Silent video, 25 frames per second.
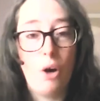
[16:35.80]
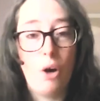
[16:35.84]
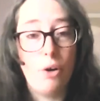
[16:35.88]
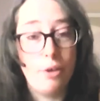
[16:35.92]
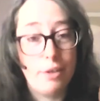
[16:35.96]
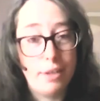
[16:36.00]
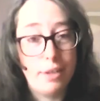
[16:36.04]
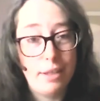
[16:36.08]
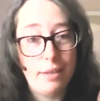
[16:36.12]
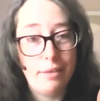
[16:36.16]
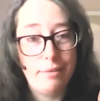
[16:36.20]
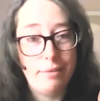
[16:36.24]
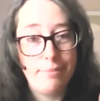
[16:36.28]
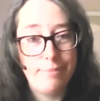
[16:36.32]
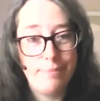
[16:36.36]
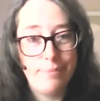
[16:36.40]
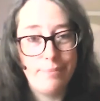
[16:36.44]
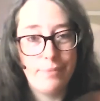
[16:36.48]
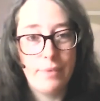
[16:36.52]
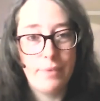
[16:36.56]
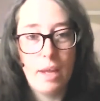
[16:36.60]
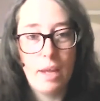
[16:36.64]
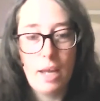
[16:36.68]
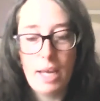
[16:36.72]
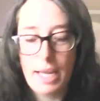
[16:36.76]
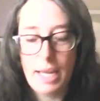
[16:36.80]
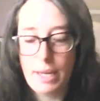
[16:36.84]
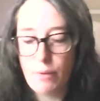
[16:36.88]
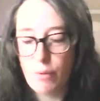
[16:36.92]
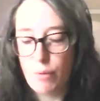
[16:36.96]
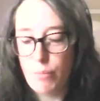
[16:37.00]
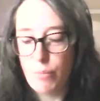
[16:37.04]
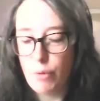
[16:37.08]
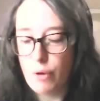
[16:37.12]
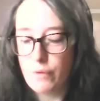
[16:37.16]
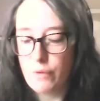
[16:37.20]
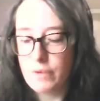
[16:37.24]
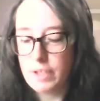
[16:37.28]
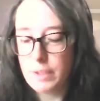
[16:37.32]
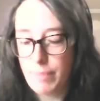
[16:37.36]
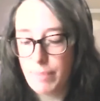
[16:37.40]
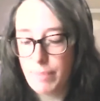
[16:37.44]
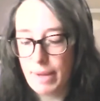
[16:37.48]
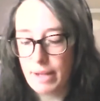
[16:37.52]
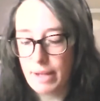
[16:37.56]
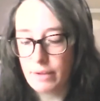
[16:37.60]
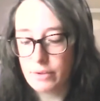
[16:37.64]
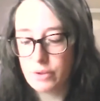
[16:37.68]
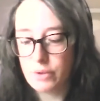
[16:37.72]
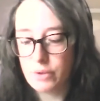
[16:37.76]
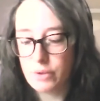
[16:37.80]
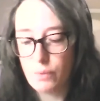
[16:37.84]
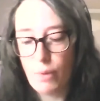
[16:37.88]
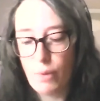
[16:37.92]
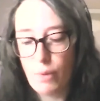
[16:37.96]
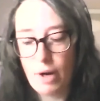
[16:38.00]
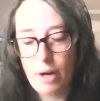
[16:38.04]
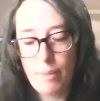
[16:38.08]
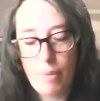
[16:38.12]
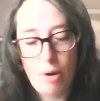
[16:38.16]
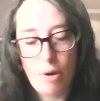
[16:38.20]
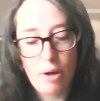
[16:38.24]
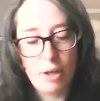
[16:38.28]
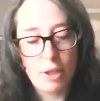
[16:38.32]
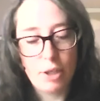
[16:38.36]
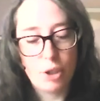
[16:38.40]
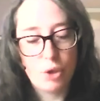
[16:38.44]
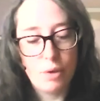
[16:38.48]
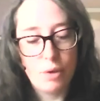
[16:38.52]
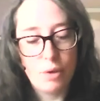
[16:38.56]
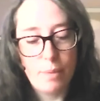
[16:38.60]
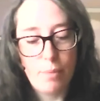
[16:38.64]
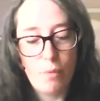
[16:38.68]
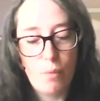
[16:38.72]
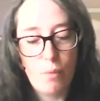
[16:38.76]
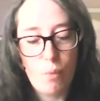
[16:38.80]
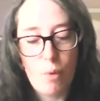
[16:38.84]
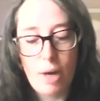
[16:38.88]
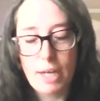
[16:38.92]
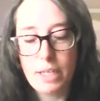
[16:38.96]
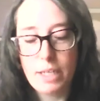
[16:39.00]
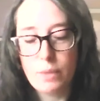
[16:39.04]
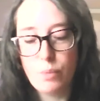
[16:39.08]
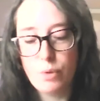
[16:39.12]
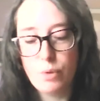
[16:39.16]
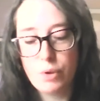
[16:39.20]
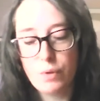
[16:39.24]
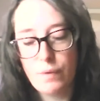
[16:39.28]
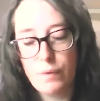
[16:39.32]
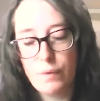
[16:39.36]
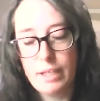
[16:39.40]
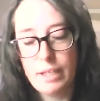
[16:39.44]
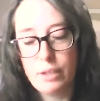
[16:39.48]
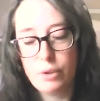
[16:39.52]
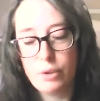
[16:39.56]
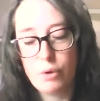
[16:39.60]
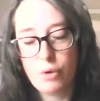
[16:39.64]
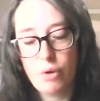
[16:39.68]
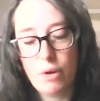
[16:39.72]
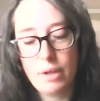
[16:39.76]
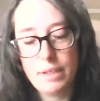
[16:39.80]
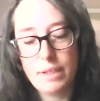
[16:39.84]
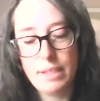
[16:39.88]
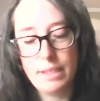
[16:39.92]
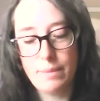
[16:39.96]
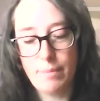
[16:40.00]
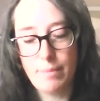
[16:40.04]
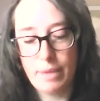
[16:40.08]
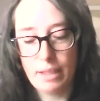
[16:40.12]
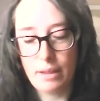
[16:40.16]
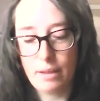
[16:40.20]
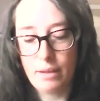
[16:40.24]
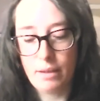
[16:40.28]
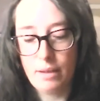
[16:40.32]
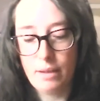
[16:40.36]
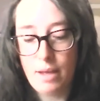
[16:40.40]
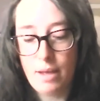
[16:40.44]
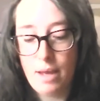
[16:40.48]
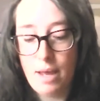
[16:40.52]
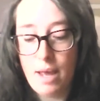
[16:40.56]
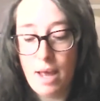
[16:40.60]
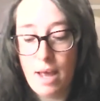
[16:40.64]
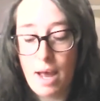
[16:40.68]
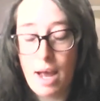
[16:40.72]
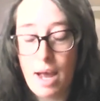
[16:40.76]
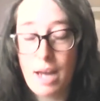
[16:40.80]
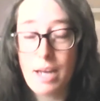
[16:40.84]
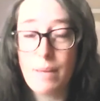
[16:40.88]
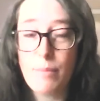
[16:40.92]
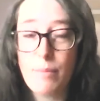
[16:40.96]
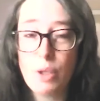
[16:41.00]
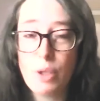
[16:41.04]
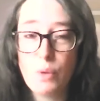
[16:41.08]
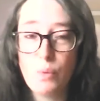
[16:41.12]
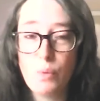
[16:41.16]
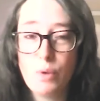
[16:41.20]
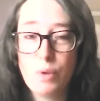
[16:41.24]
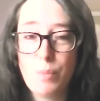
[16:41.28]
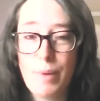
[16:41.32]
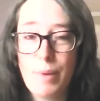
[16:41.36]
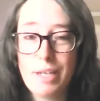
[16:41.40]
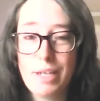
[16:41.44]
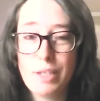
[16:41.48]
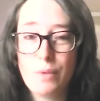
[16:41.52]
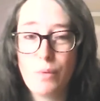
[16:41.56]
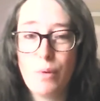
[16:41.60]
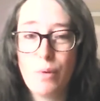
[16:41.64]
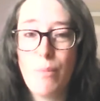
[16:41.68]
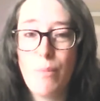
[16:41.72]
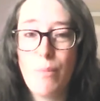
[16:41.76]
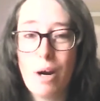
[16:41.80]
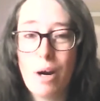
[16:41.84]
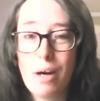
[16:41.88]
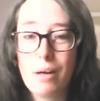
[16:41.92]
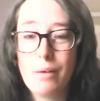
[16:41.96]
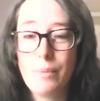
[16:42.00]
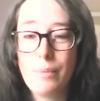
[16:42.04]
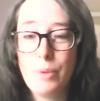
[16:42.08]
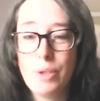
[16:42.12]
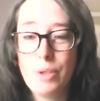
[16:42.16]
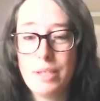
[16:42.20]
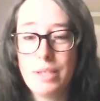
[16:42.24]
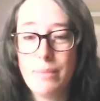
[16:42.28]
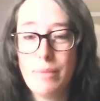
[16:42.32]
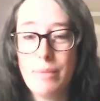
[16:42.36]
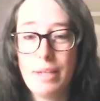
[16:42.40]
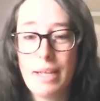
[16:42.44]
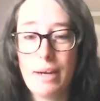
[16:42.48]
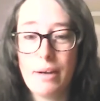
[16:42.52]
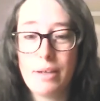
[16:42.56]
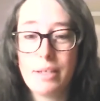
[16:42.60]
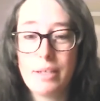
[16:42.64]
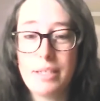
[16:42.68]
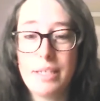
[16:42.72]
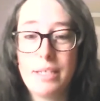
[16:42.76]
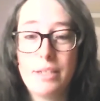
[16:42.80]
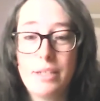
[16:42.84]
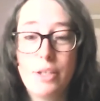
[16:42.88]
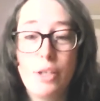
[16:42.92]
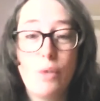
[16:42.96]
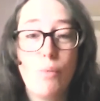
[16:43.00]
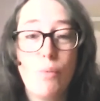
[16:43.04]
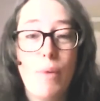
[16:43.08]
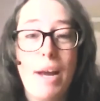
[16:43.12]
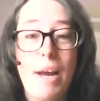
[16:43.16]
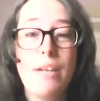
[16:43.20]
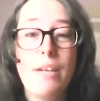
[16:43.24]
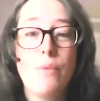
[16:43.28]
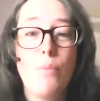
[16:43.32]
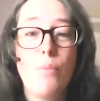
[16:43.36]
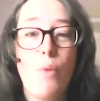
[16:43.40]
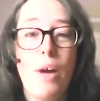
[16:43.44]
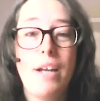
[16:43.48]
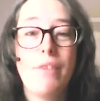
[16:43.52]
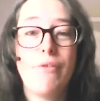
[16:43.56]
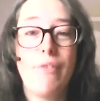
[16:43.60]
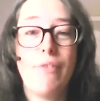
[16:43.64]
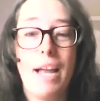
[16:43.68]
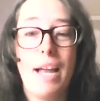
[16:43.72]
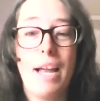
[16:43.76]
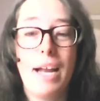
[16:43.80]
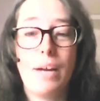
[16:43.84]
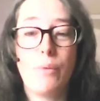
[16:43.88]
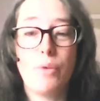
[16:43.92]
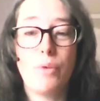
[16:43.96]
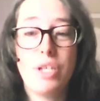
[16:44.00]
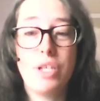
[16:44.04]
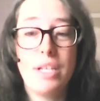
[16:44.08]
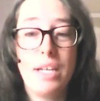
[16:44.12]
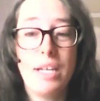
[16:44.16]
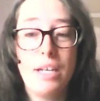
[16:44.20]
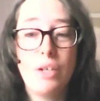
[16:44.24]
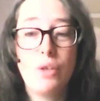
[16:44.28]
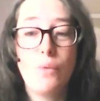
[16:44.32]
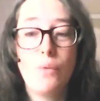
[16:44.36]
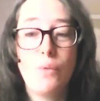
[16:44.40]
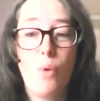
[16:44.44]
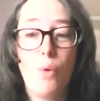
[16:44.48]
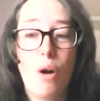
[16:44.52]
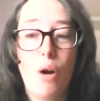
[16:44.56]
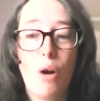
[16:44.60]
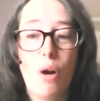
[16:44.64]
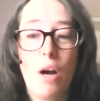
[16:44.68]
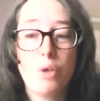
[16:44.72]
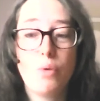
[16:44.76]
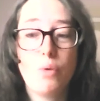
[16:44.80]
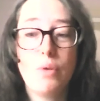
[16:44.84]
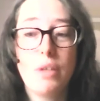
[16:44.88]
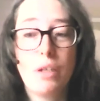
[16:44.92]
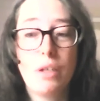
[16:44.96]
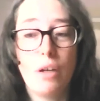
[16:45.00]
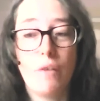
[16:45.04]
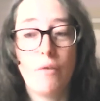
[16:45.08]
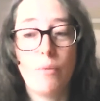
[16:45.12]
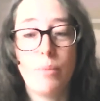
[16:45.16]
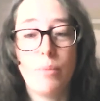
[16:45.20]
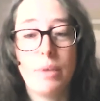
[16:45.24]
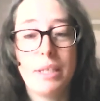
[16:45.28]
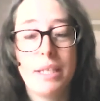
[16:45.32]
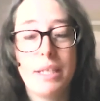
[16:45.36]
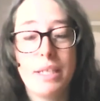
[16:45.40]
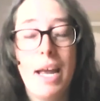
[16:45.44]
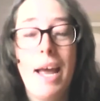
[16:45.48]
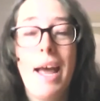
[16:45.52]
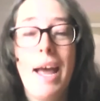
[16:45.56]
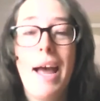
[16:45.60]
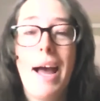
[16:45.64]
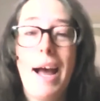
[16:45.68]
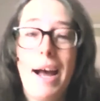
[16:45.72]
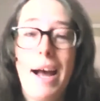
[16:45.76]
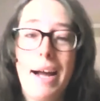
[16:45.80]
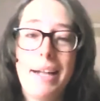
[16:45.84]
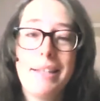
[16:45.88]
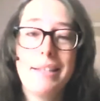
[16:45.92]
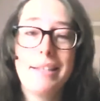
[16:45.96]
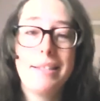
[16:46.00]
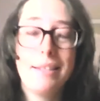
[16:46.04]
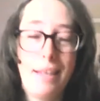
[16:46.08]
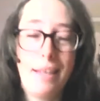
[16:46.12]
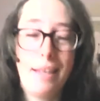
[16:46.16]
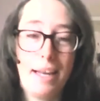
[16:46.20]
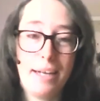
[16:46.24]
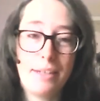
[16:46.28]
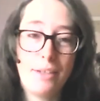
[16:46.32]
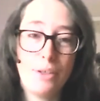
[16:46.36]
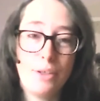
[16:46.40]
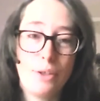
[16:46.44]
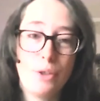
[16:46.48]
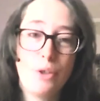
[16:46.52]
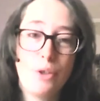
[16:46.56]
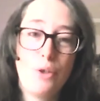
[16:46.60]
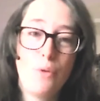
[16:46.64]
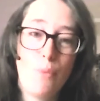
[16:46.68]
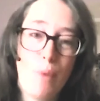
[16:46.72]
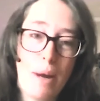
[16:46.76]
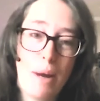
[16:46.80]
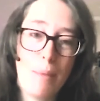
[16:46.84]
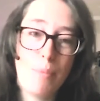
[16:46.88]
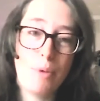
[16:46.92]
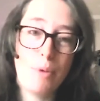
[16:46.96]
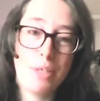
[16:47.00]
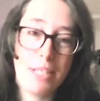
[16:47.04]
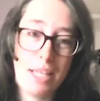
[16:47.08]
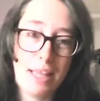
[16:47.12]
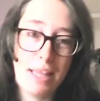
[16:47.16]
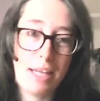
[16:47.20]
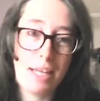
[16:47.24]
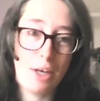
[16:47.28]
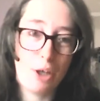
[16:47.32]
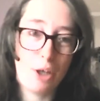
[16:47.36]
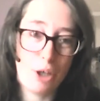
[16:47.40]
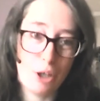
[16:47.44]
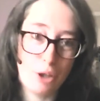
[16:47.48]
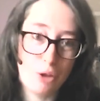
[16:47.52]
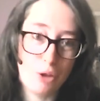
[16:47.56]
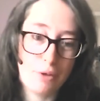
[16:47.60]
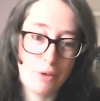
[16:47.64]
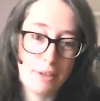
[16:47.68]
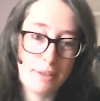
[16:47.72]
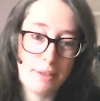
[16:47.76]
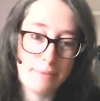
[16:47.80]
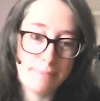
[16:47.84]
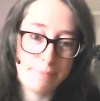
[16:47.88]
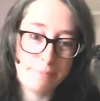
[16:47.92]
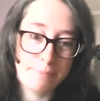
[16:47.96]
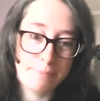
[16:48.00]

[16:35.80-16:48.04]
Until he removed his belt, whereupon a strip of white was revealed across his middle, an image which bears a remarkable similarity to the red and white flag which the interwar Austrian government had selected to represent their country.